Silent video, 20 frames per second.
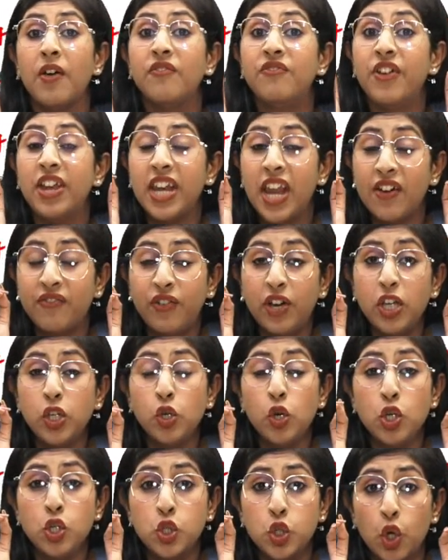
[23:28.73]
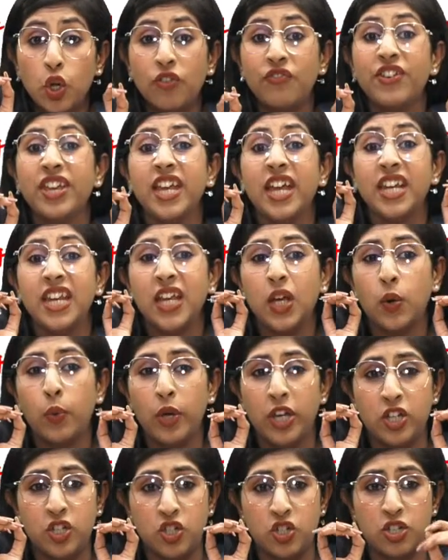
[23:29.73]
Whenever you are solving an
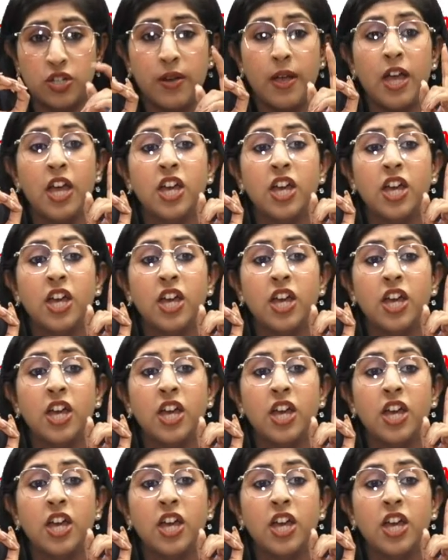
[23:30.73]
equation,